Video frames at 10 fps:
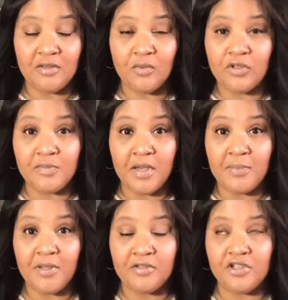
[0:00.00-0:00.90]
Where's my
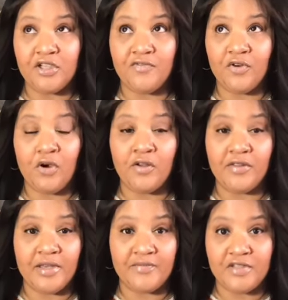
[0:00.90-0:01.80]
apology for all that
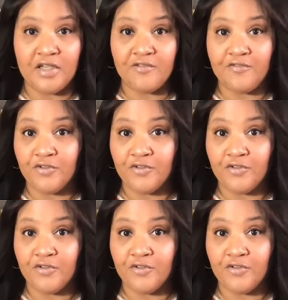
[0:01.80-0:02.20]
I've done for